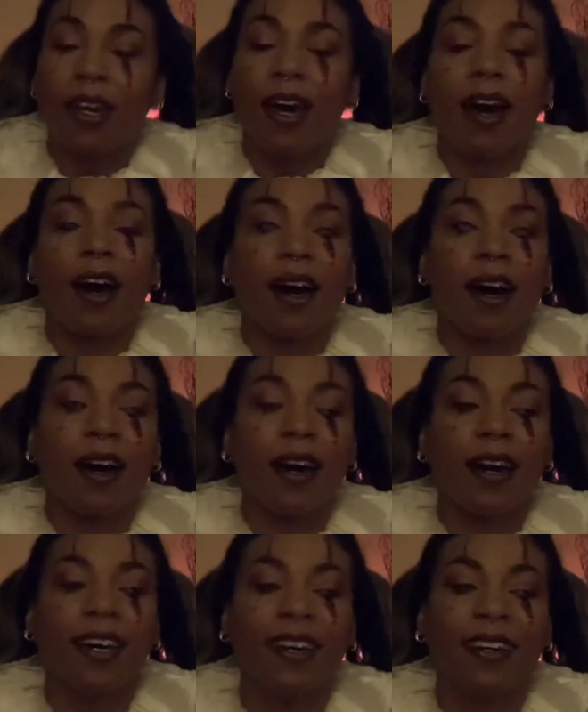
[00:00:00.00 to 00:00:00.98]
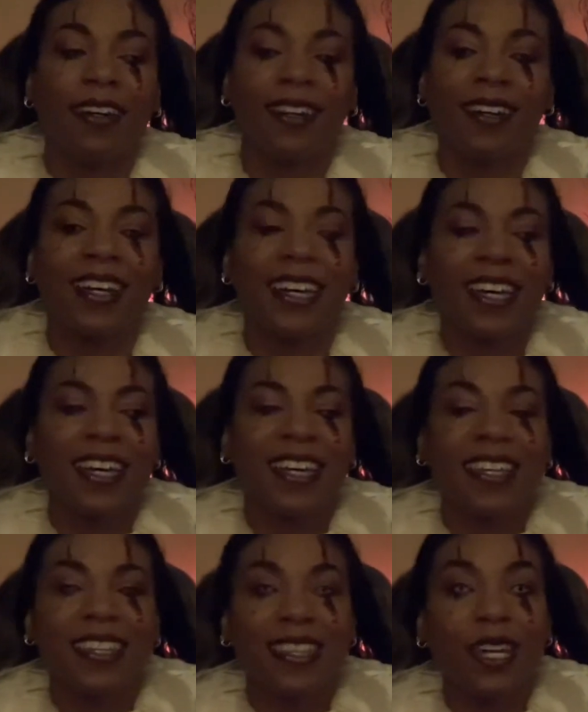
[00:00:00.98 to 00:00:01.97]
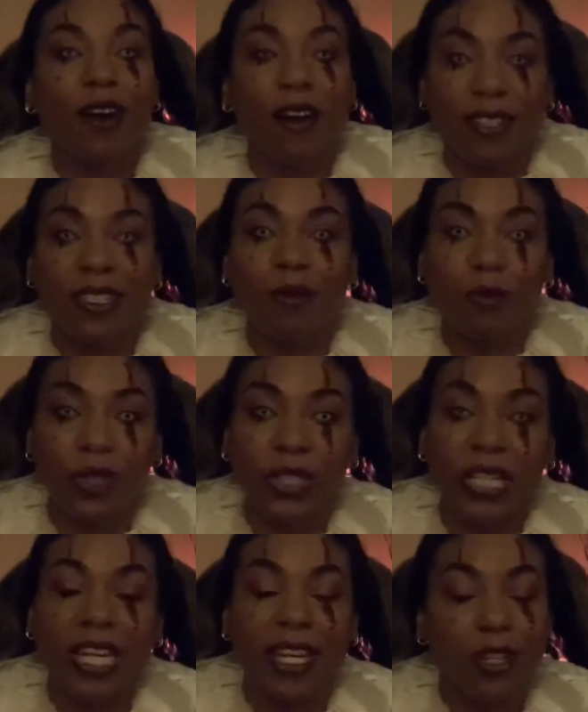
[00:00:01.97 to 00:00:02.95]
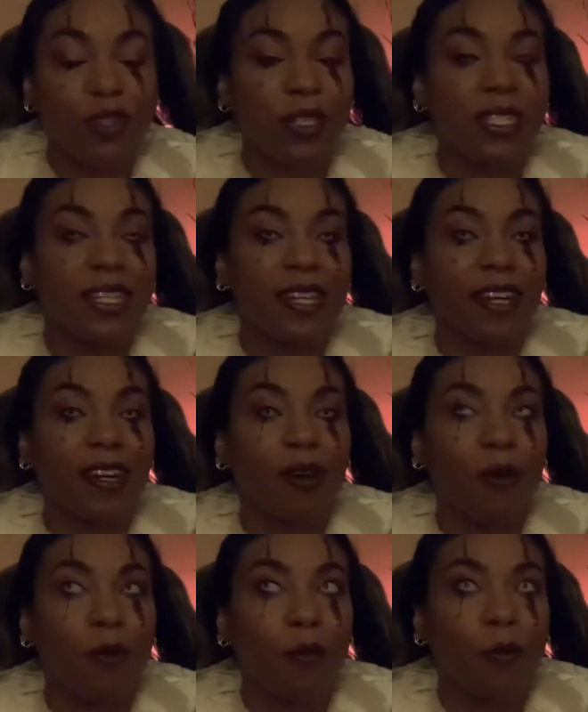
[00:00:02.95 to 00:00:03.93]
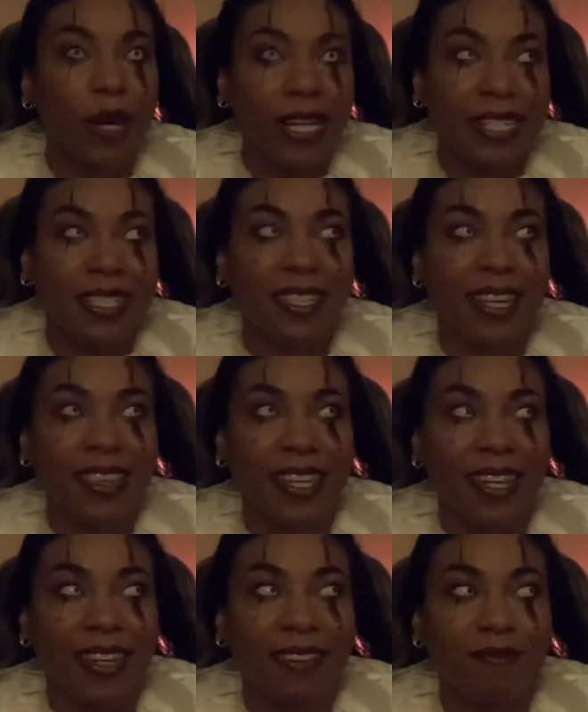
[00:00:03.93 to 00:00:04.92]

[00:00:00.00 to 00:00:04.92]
there are some really interesting ways that they